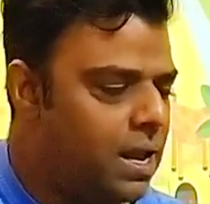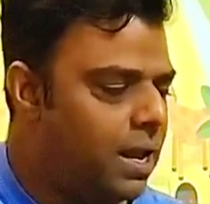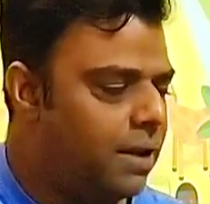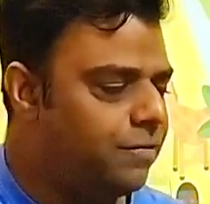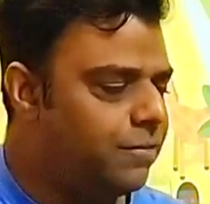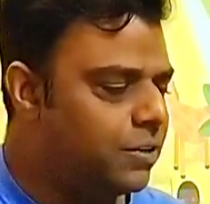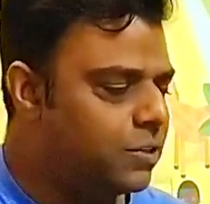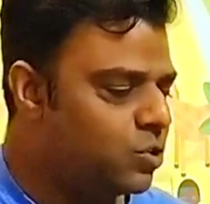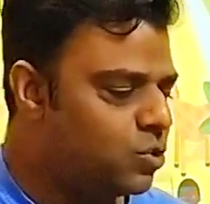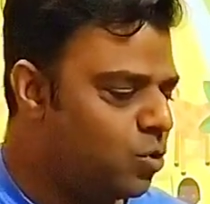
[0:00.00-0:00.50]

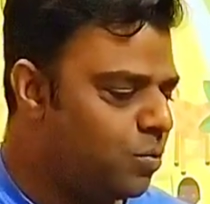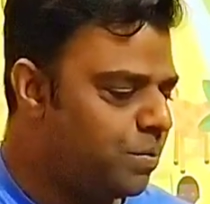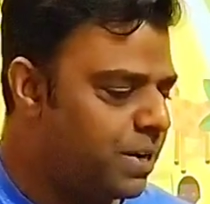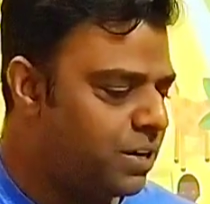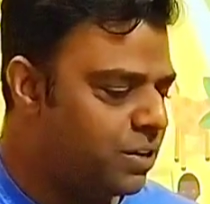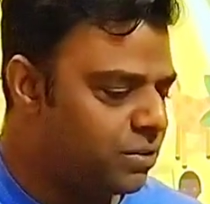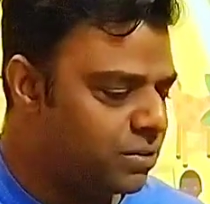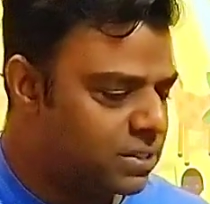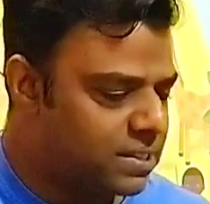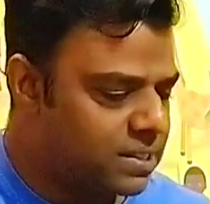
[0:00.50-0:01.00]
If you zoom
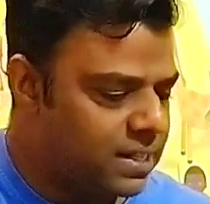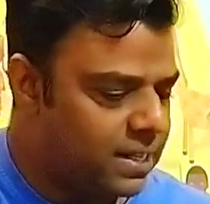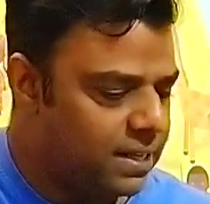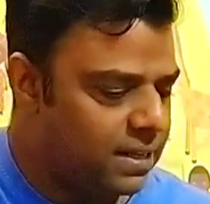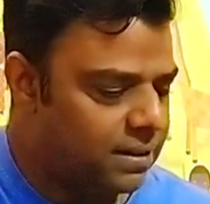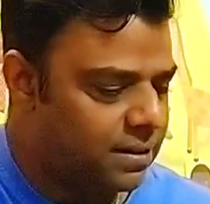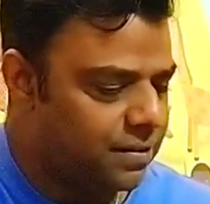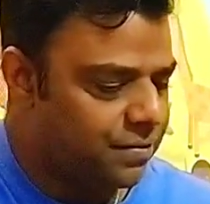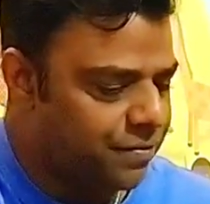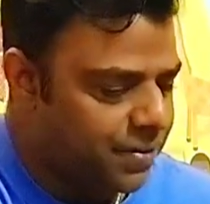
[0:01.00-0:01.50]
in, you'll
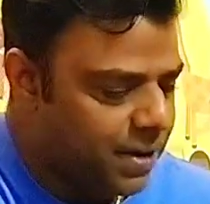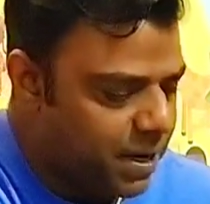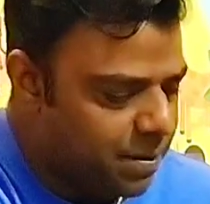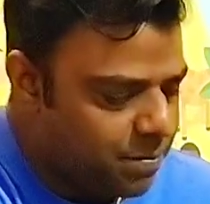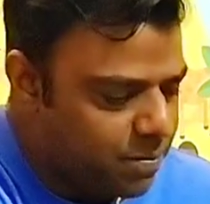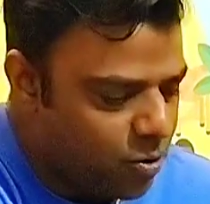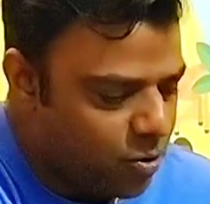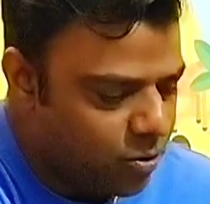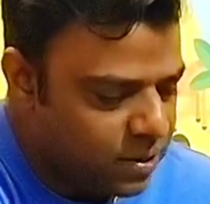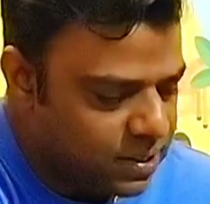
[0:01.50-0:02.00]
see the
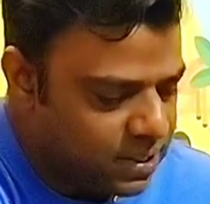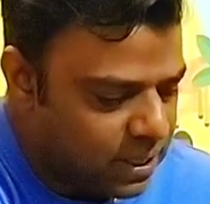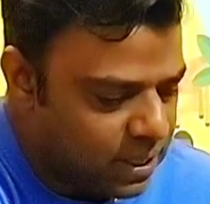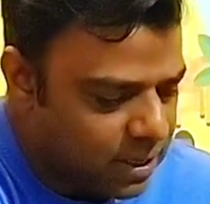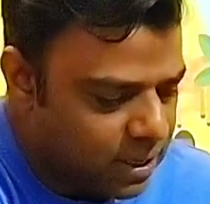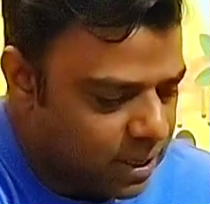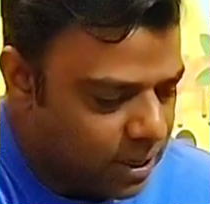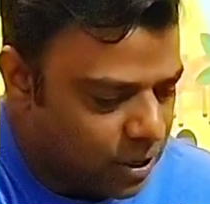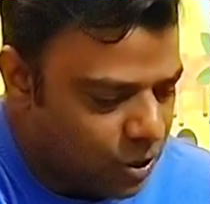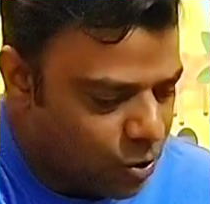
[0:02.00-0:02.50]
fretboard is
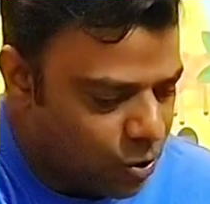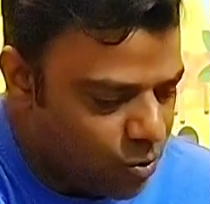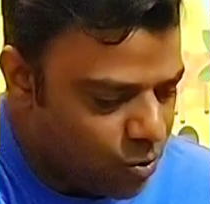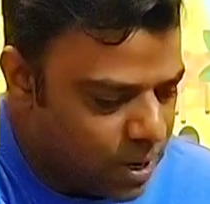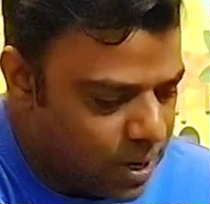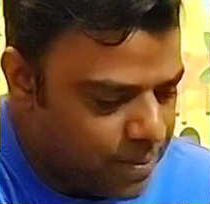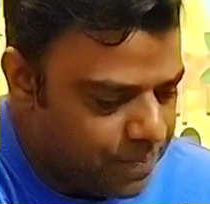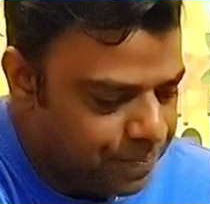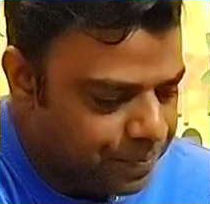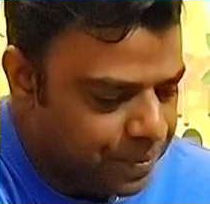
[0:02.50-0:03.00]
a little
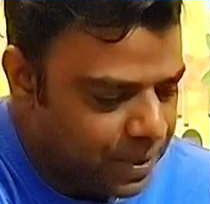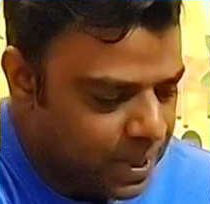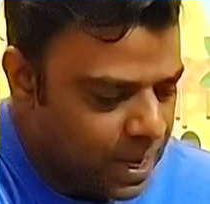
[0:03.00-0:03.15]
lower